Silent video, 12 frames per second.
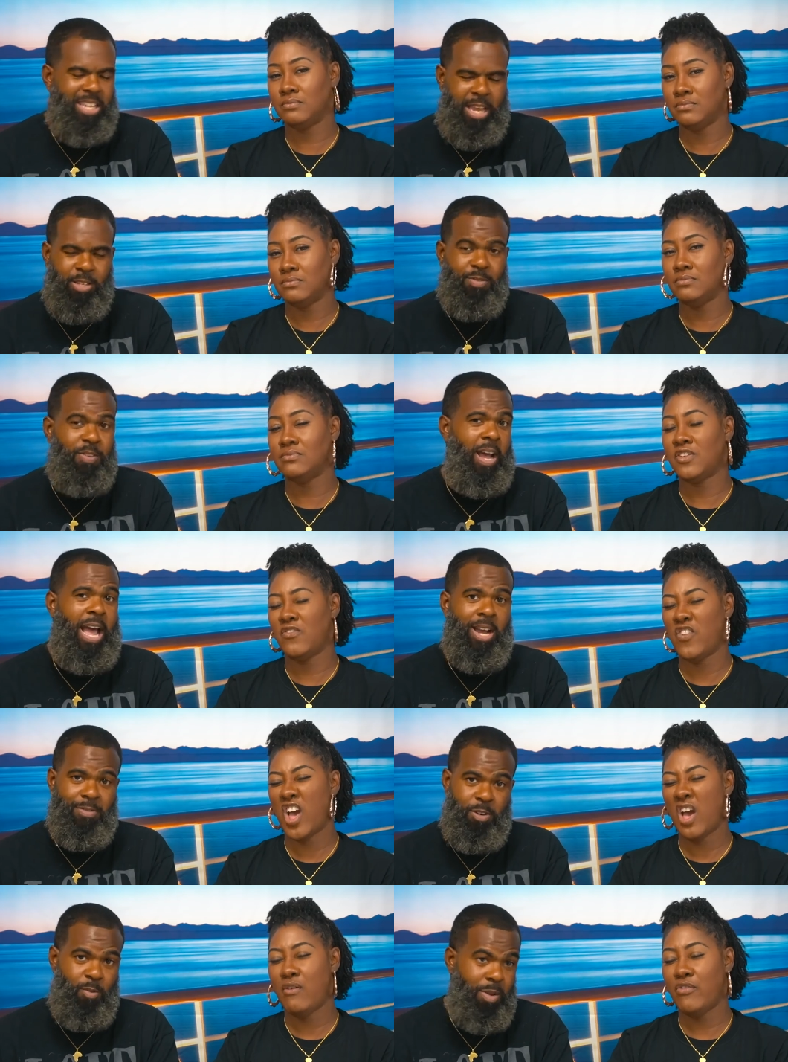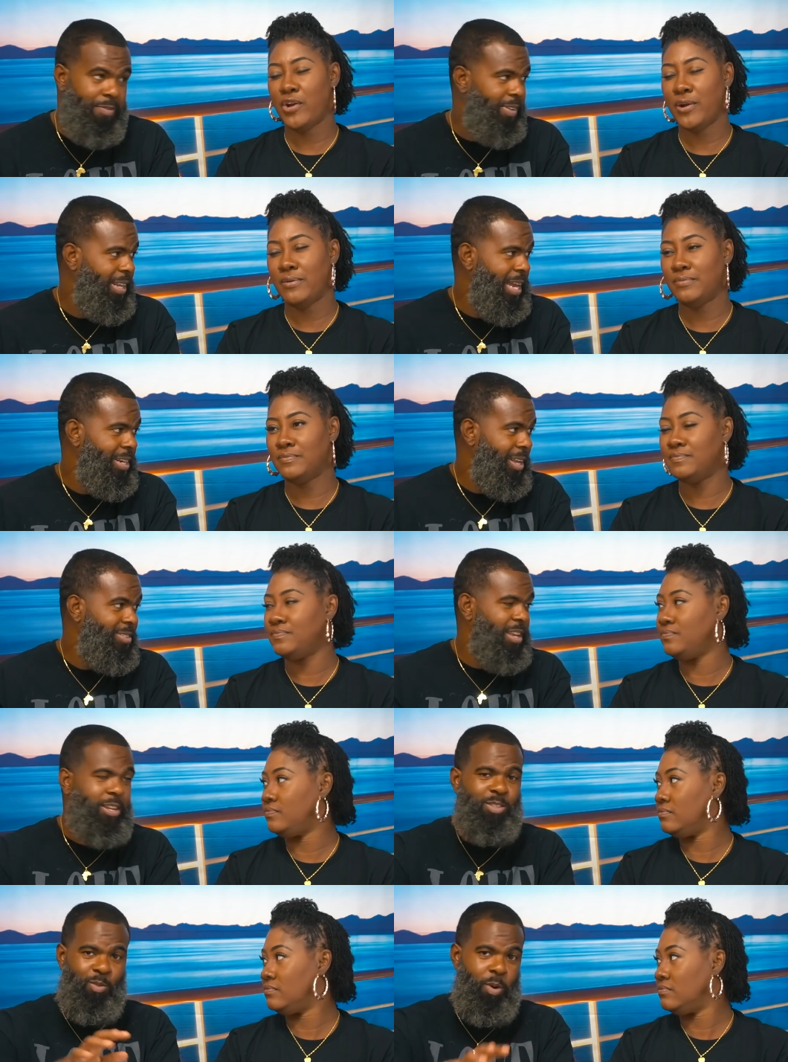Speaker 1: takes forever, and we feel like that
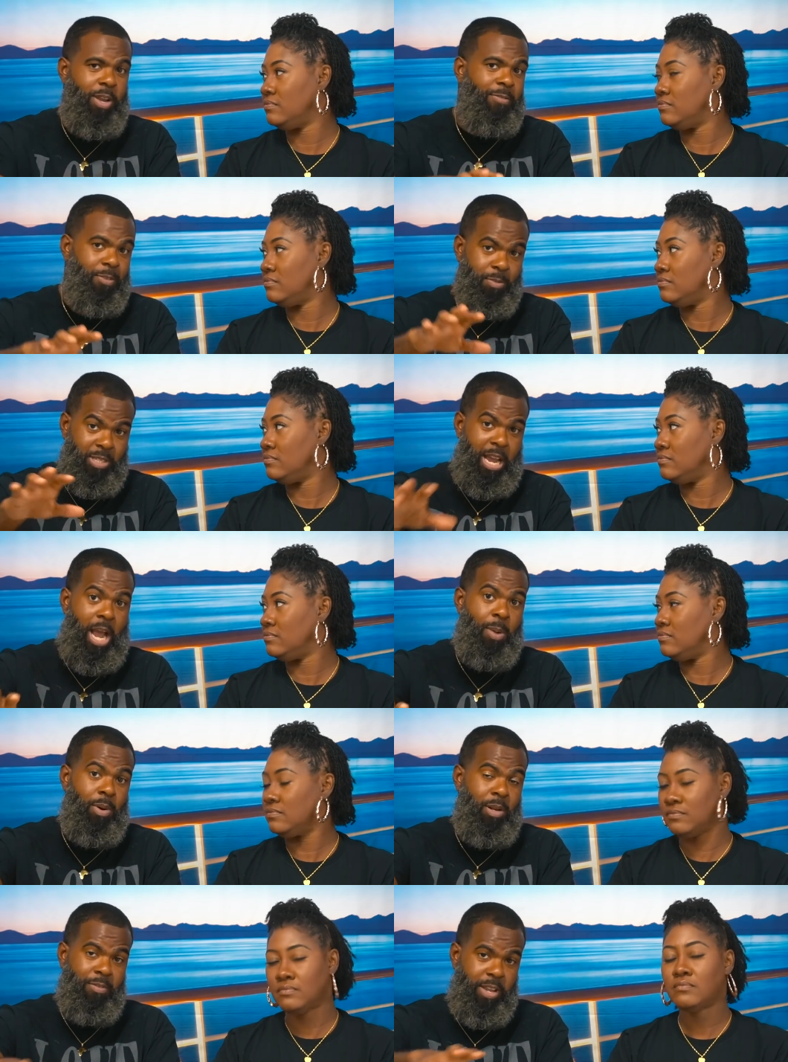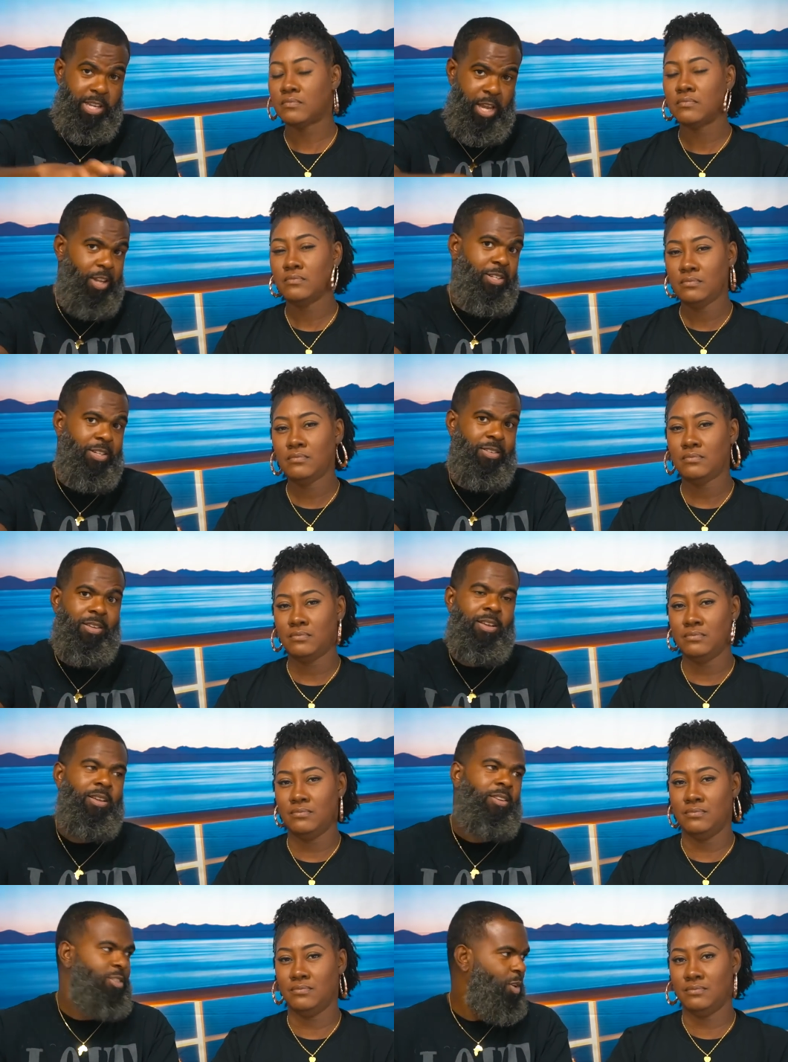takes away from time or the vacation.
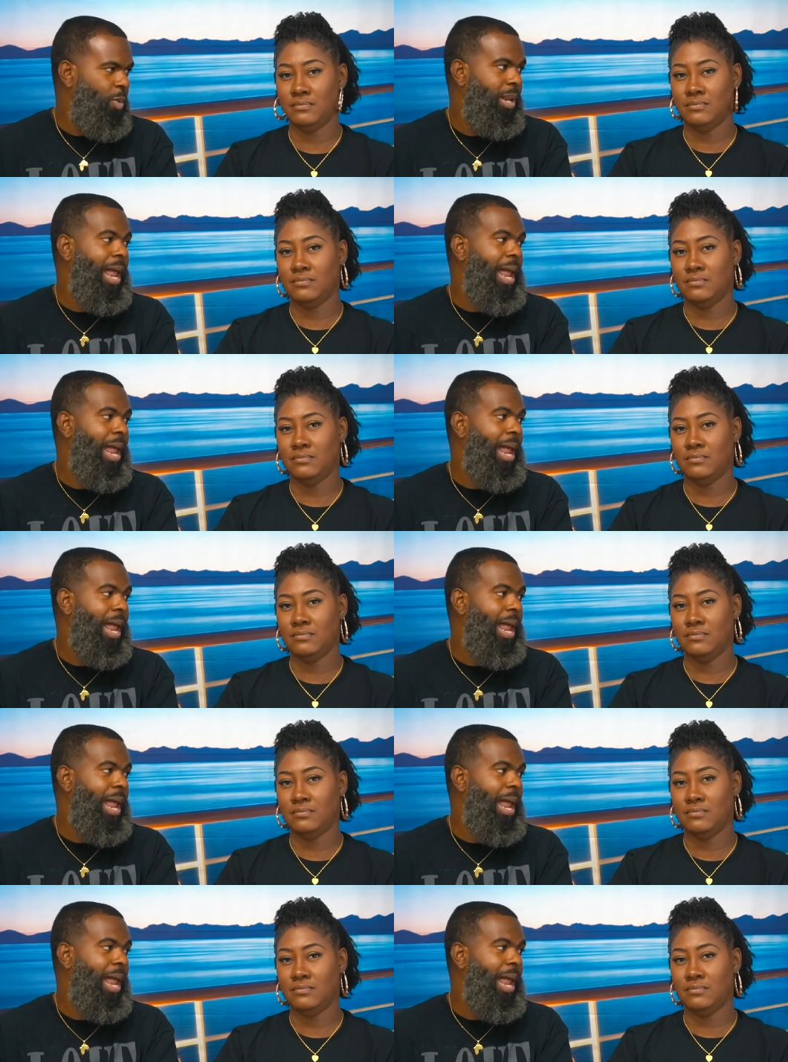So we